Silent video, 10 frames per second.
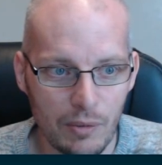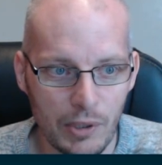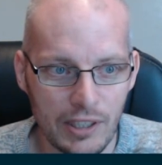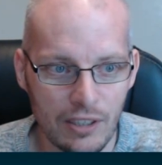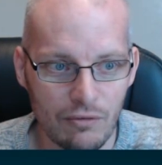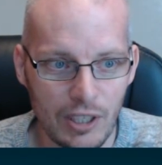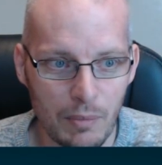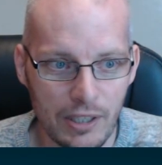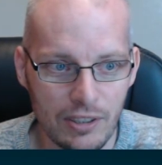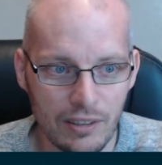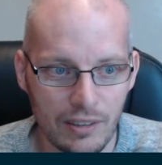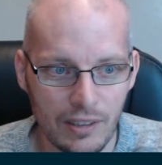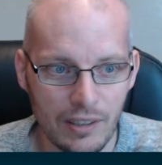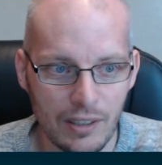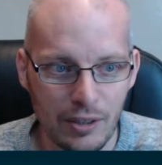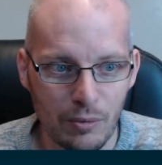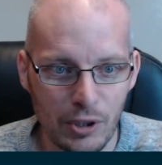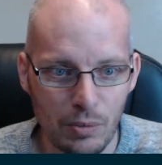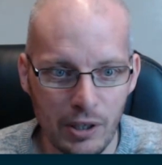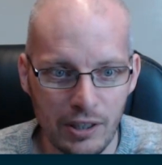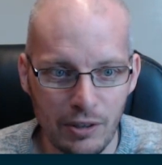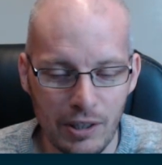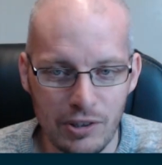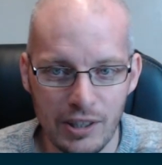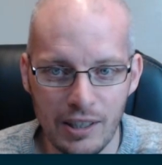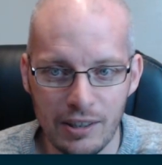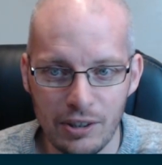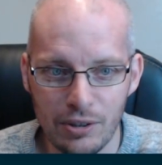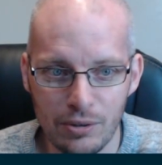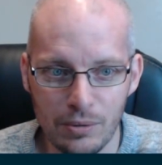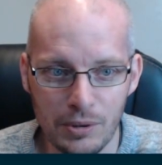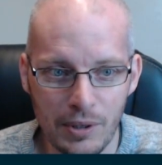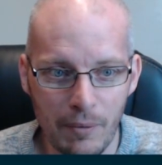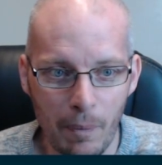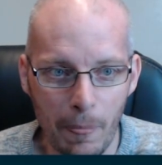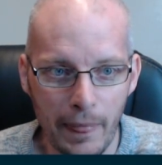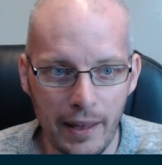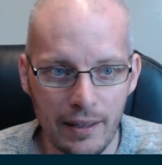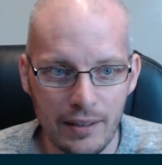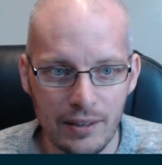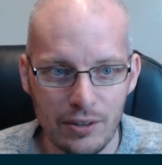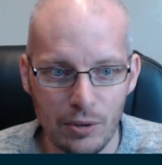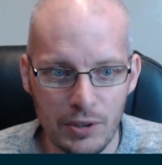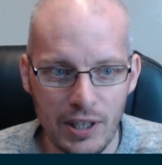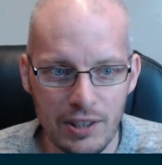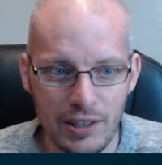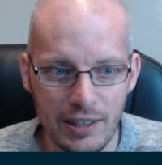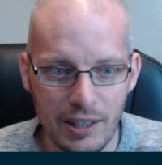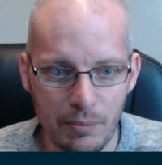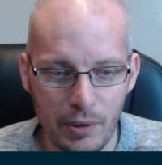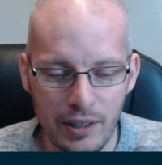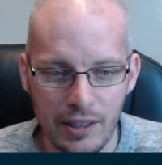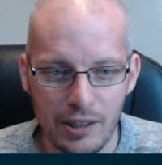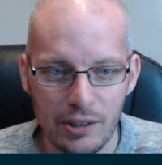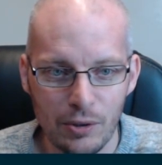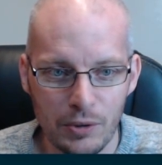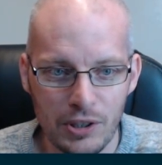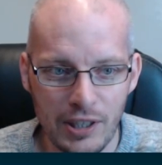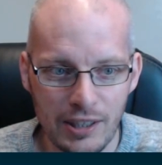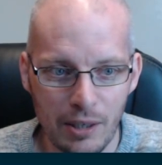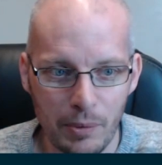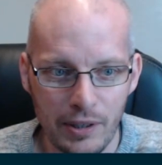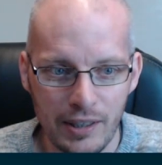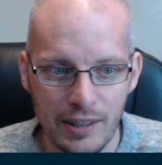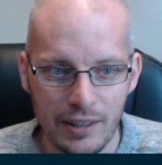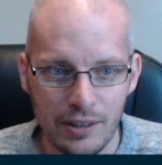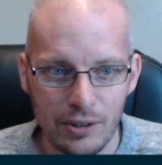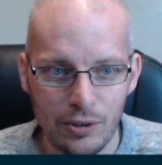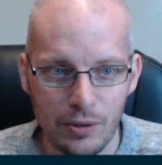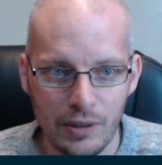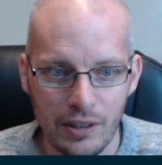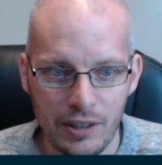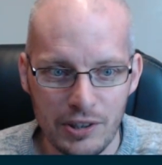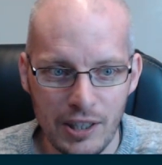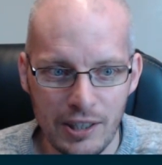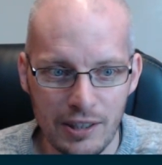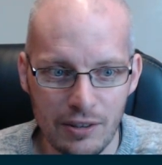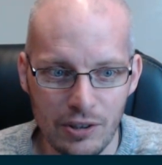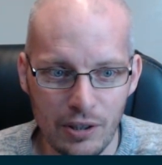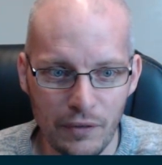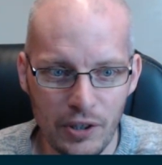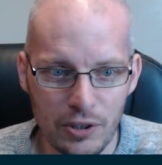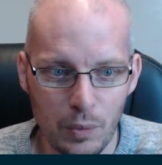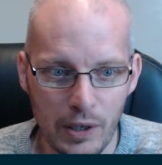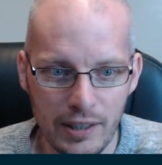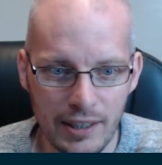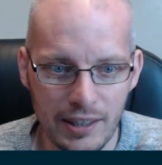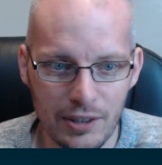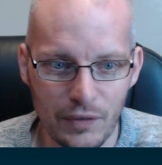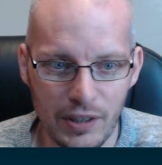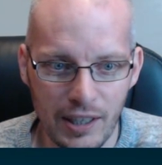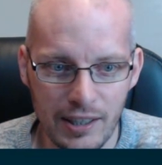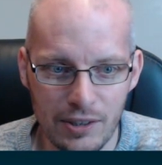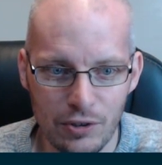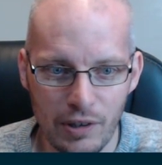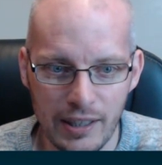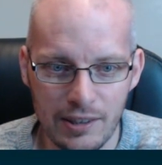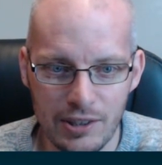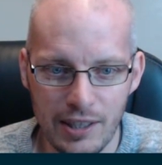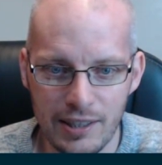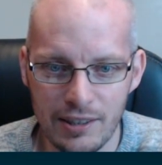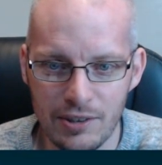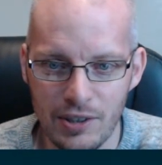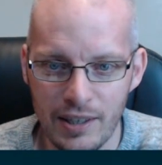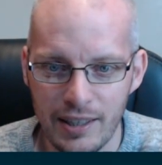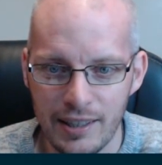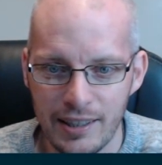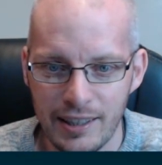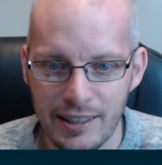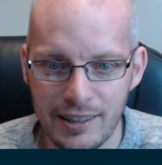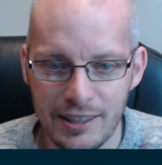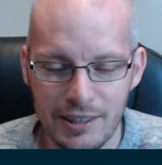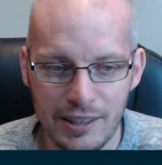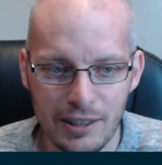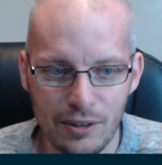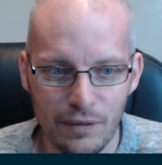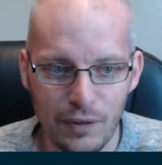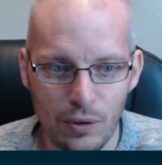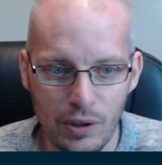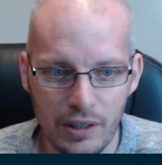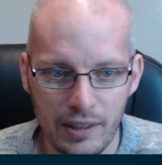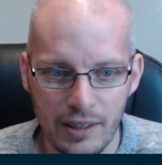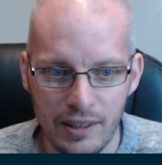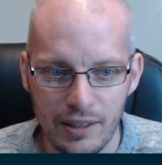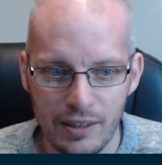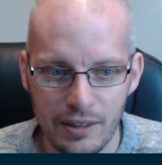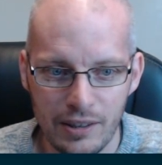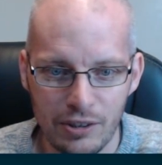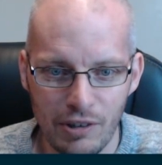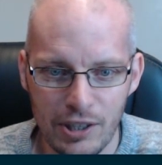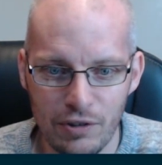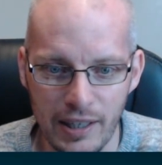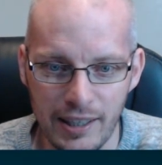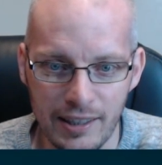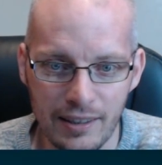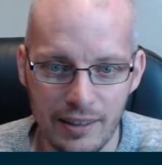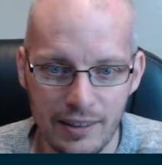but it doesn't really matter which one you actually use. So once that's set up, you want to set up your uh, settings. So the first one is for gaze tracking settings and this is for uh, your eye tracking.